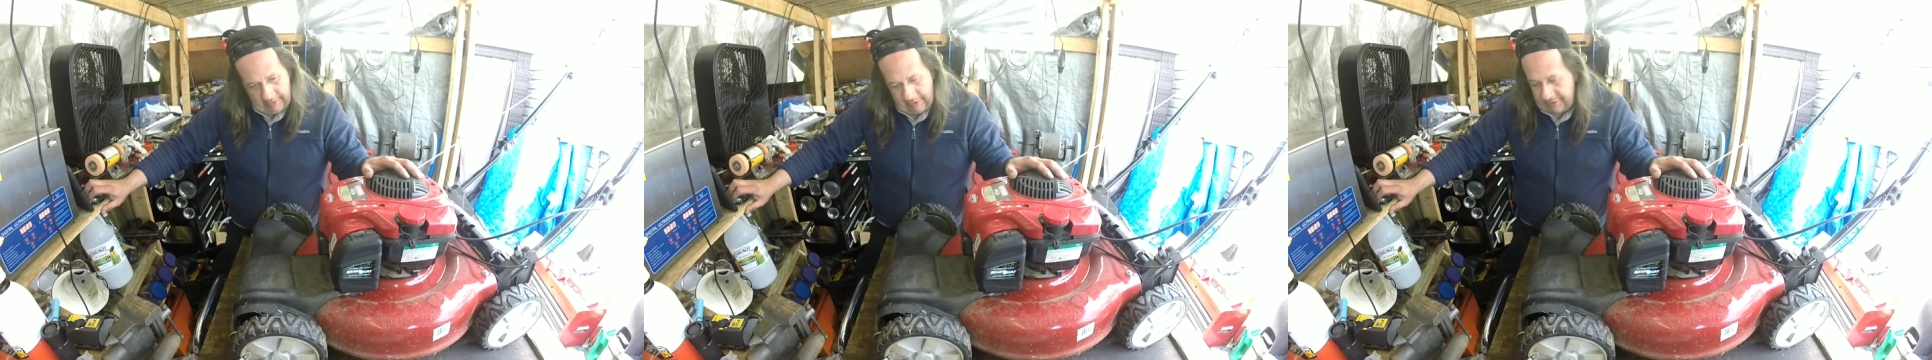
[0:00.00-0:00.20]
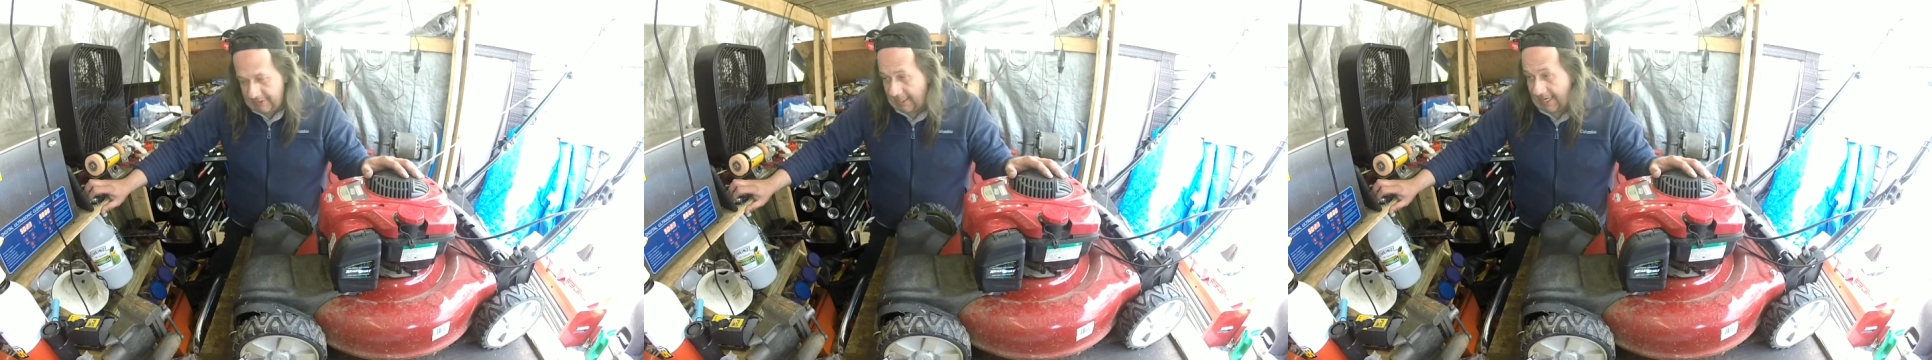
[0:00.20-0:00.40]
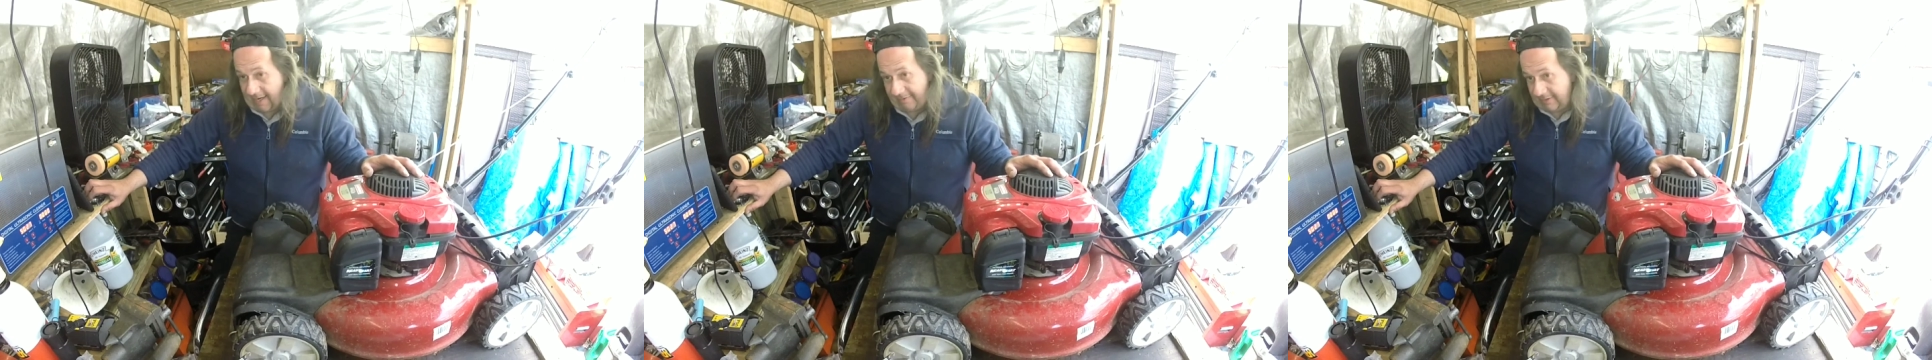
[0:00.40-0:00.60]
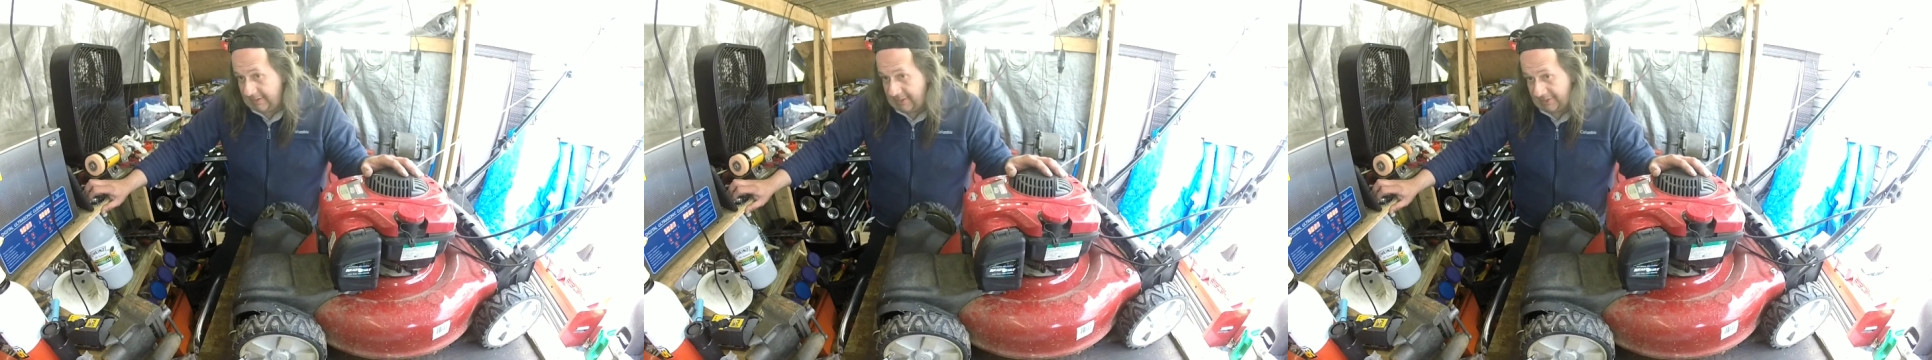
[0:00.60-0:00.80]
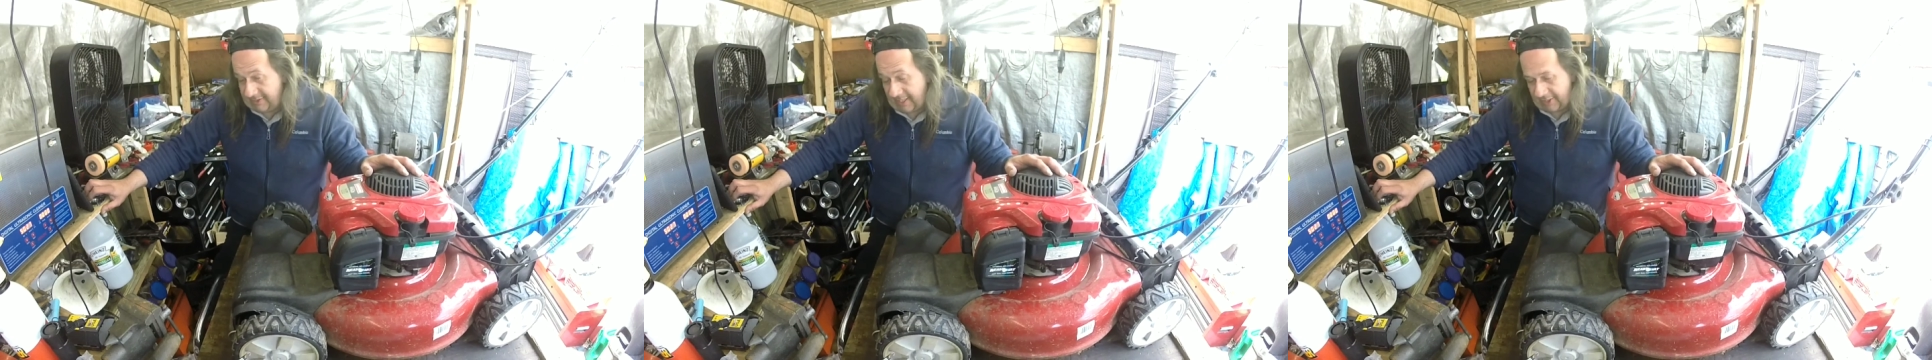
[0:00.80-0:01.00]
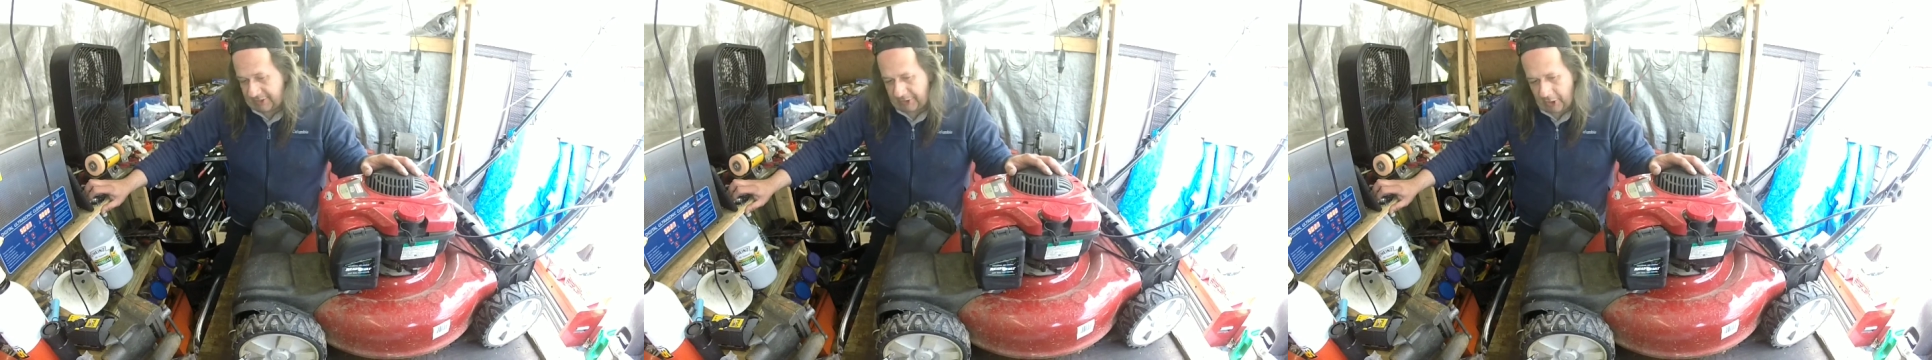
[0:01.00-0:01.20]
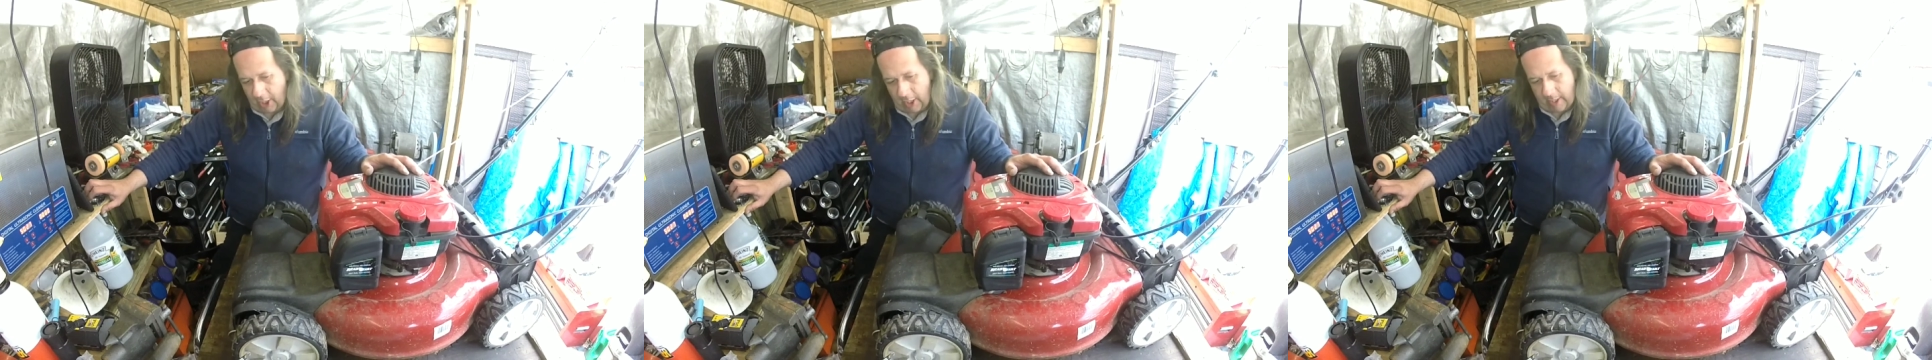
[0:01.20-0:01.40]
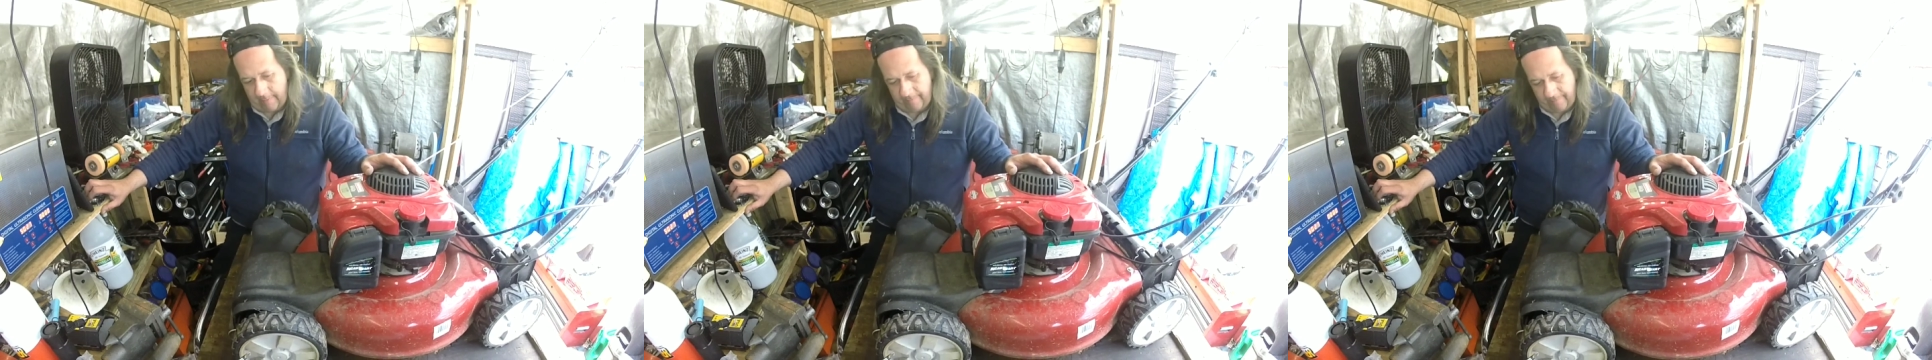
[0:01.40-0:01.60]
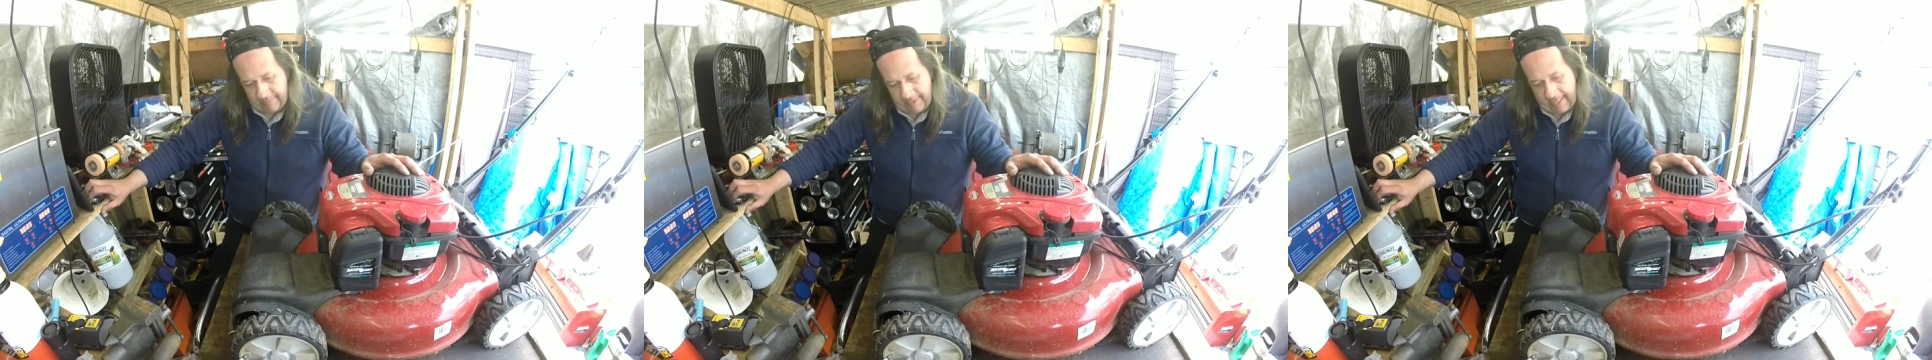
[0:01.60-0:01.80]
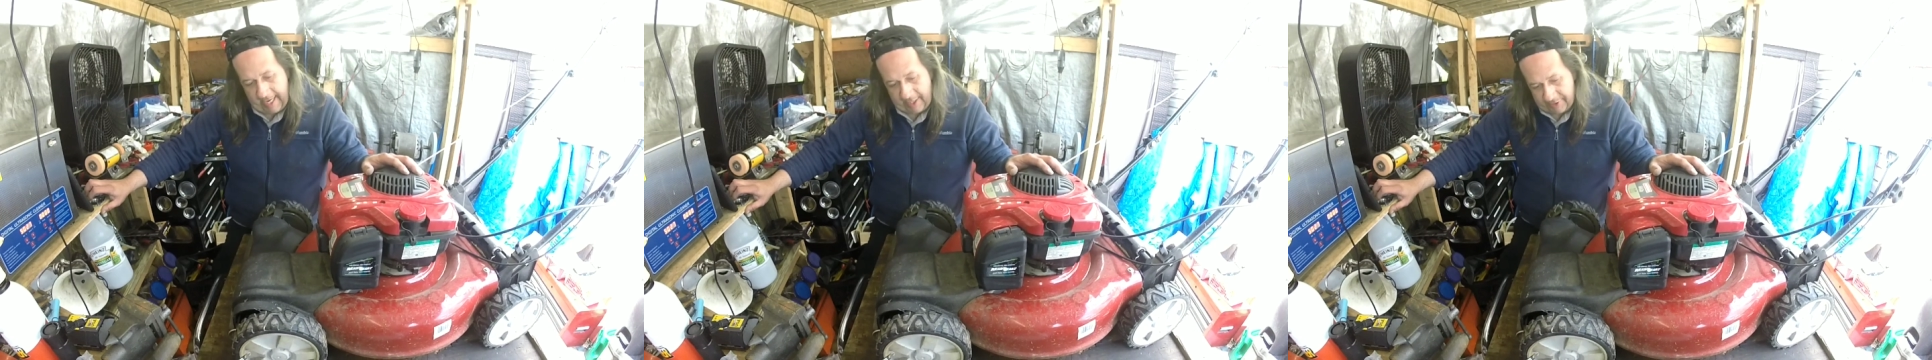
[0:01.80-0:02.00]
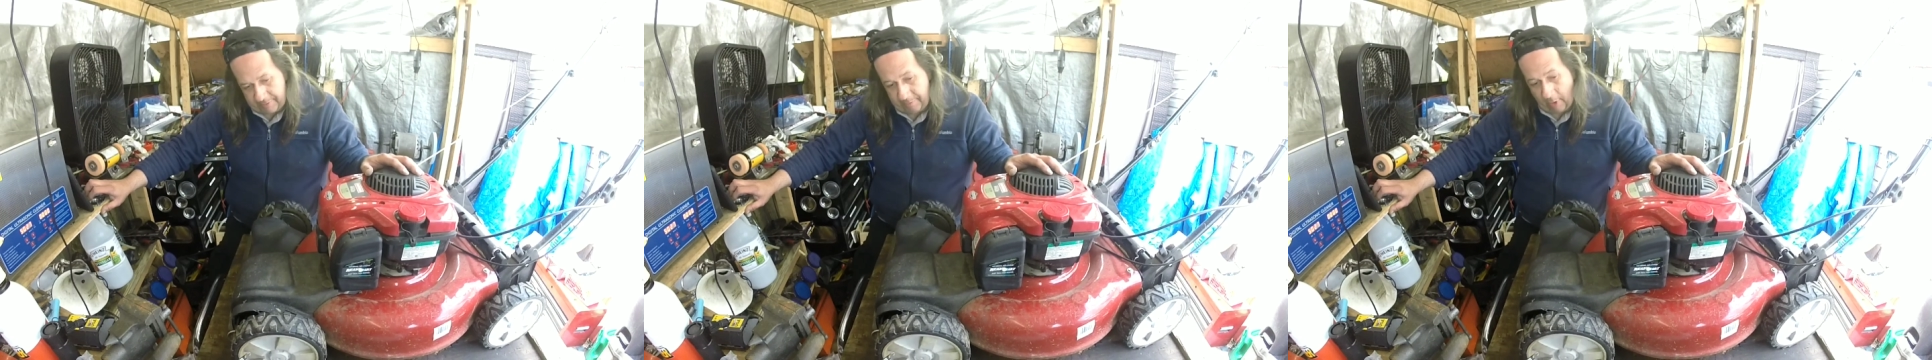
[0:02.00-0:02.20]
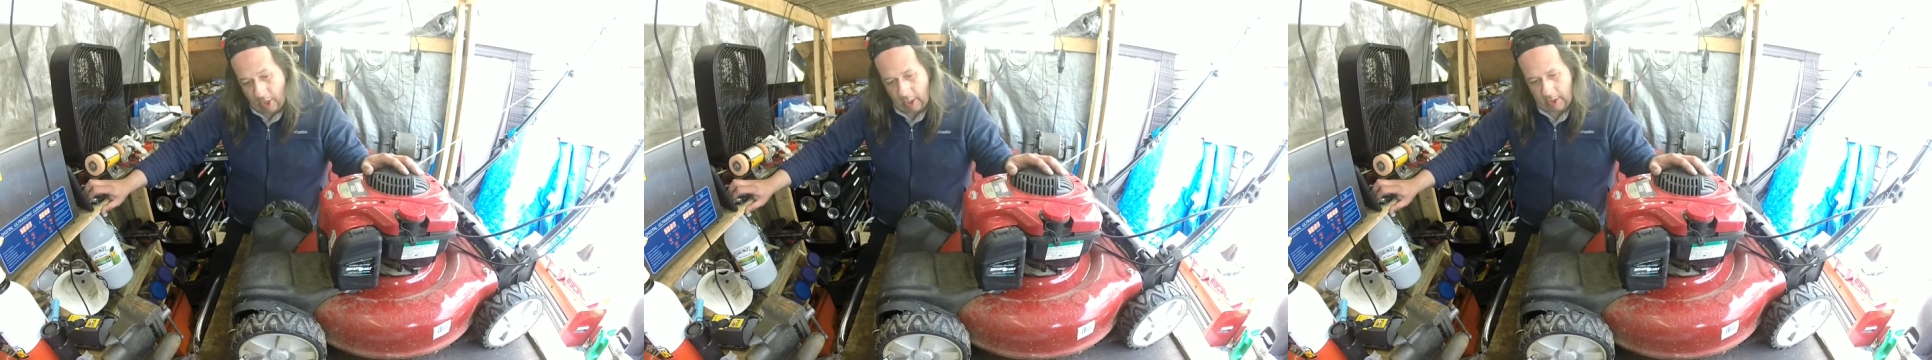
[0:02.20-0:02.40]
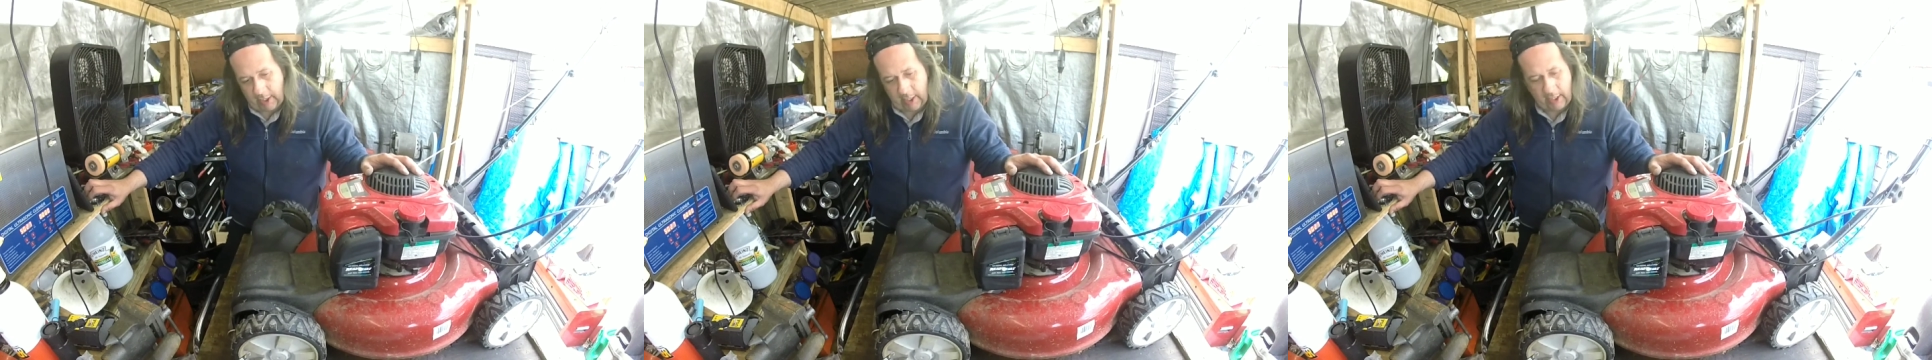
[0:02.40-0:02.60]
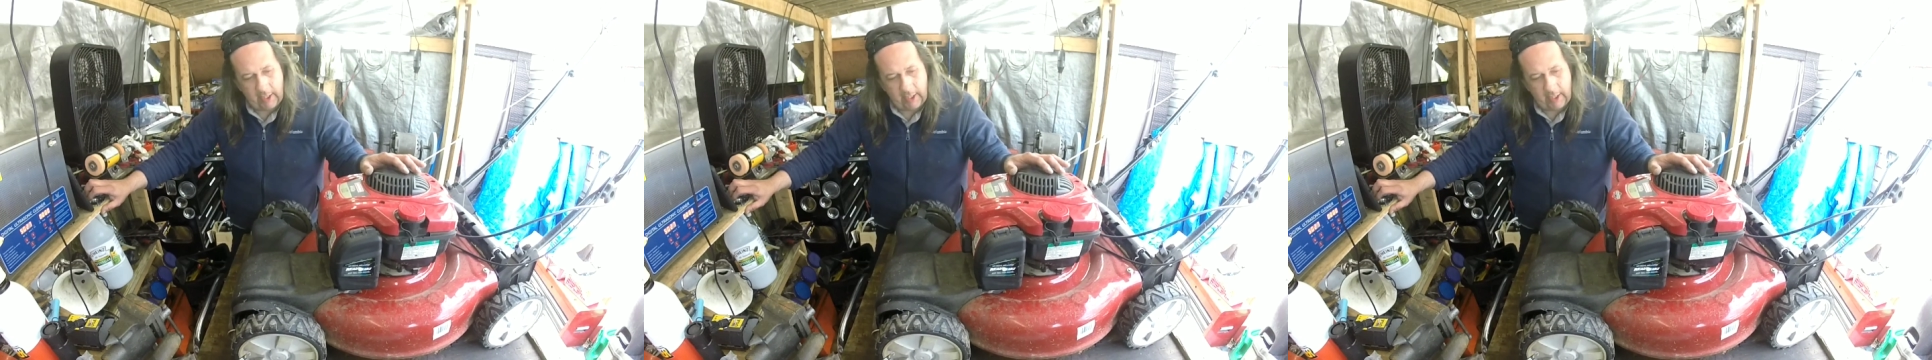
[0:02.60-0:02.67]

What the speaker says: Does not start. It has spark.